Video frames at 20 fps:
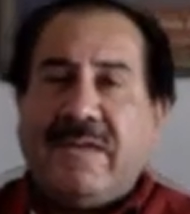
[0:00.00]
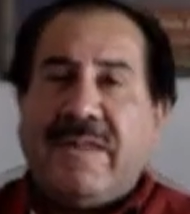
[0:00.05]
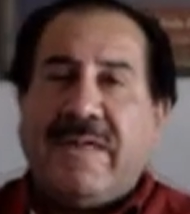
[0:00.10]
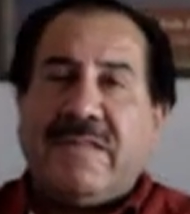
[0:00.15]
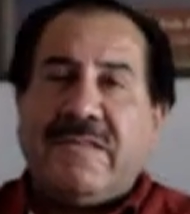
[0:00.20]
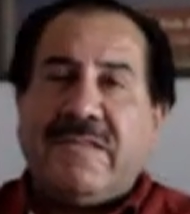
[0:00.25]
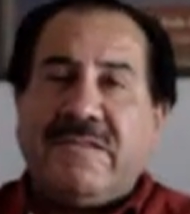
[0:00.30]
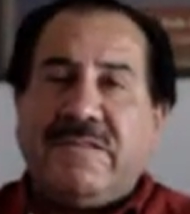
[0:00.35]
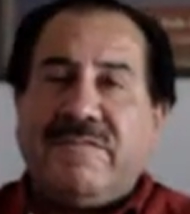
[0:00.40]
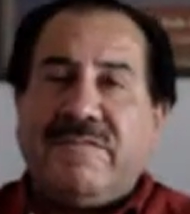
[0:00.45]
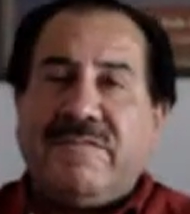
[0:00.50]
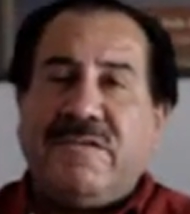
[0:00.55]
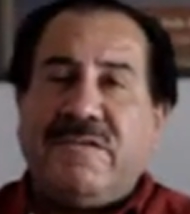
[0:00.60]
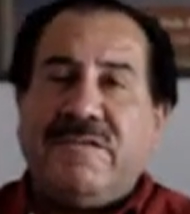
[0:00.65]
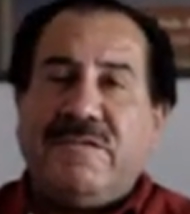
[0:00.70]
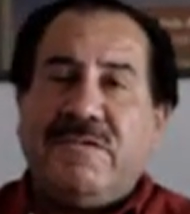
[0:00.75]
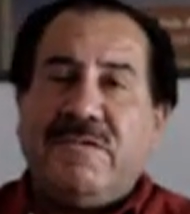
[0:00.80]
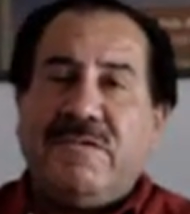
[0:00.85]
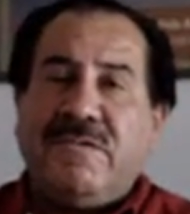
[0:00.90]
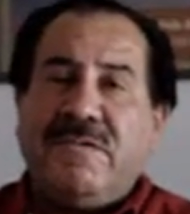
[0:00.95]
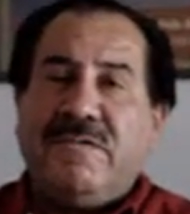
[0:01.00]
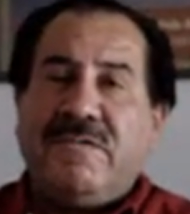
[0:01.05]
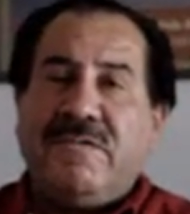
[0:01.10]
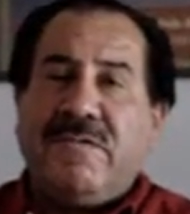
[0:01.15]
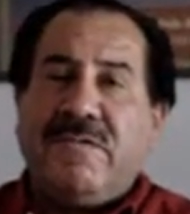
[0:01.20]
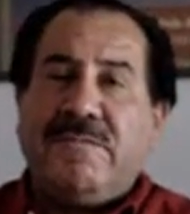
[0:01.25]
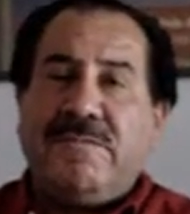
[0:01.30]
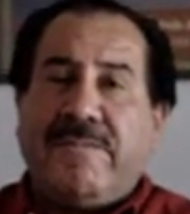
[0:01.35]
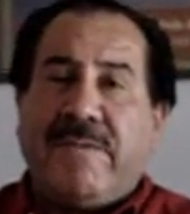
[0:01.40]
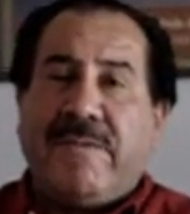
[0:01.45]
elected officials.
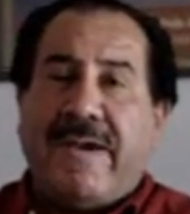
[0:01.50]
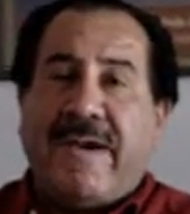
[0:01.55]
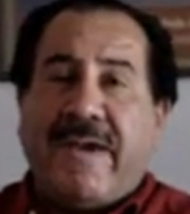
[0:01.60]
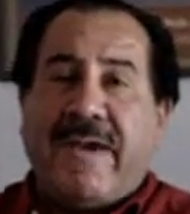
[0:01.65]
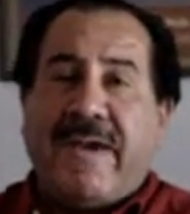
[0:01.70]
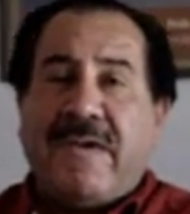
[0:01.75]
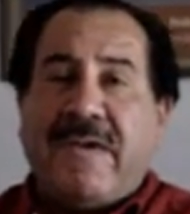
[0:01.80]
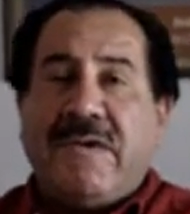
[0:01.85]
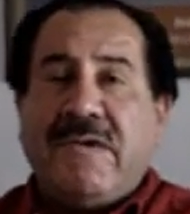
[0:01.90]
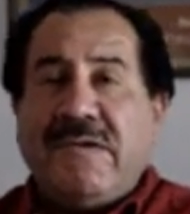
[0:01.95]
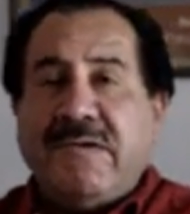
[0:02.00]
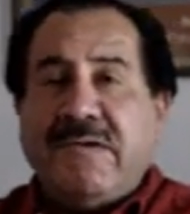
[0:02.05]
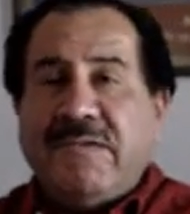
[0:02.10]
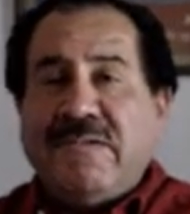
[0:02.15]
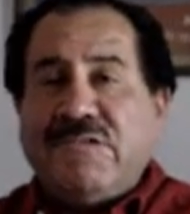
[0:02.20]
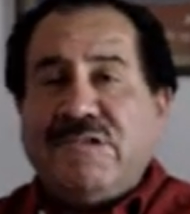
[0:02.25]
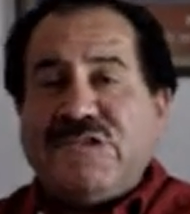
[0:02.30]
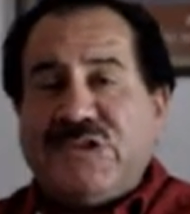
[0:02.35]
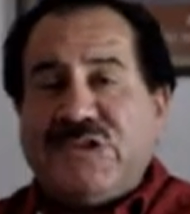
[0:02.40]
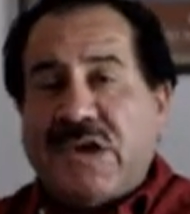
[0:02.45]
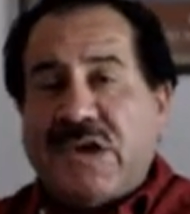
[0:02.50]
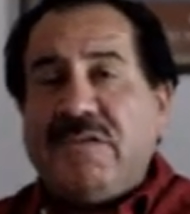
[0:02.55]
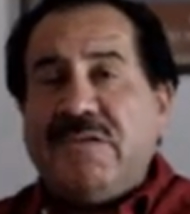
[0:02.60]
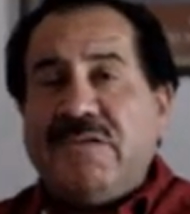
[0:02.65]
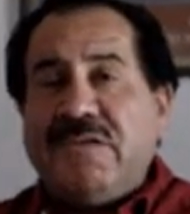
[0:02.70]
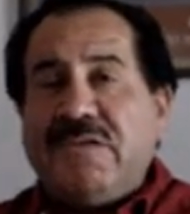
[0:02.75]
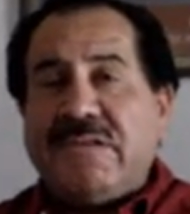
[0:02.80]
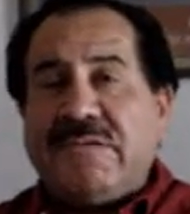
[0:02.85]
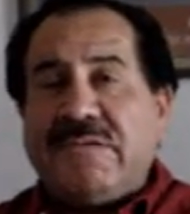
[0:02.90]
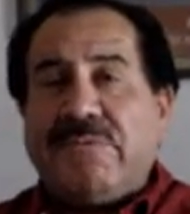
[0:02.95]
By
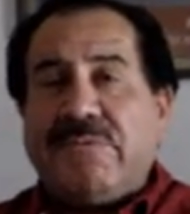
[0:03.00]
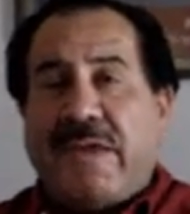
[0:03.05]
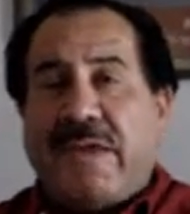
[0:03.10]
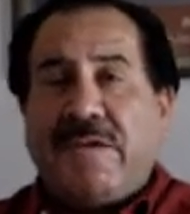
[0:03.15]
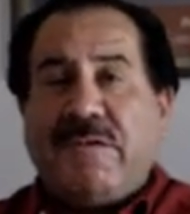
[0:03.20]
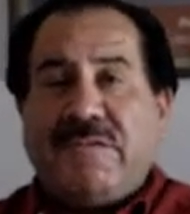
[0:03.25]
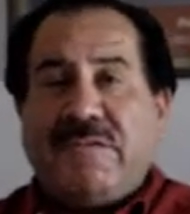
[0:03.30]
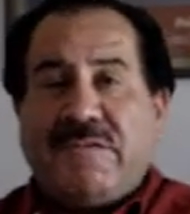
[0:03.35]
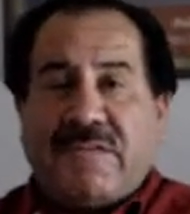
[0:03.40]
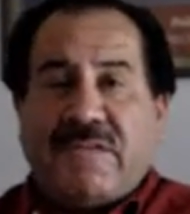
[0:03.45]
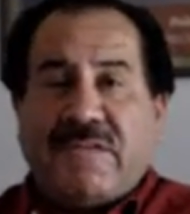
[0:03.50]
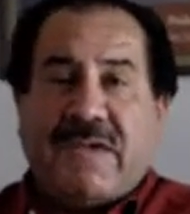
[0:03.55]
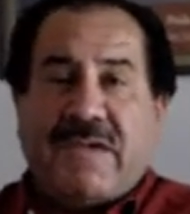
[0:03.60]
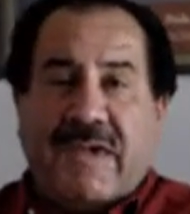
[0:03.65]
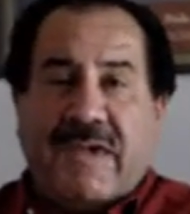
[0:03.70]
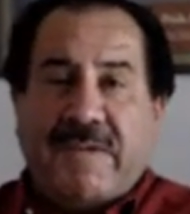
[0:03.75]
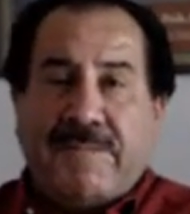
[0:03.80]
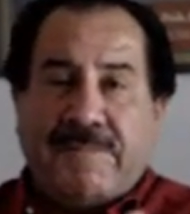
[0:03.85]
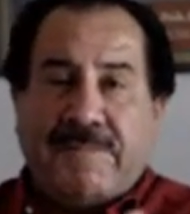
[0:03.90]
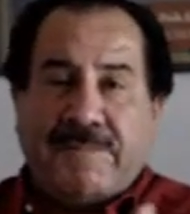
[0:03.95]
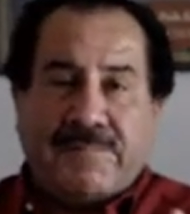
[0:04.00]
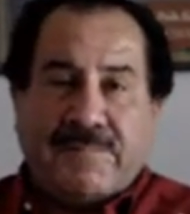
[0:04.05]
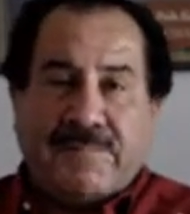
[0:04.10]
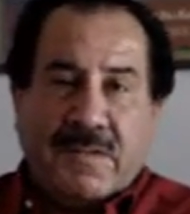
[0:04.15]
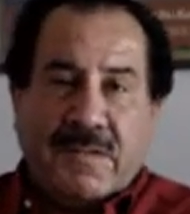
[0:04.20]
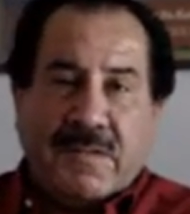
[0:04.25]
changing the players in the game,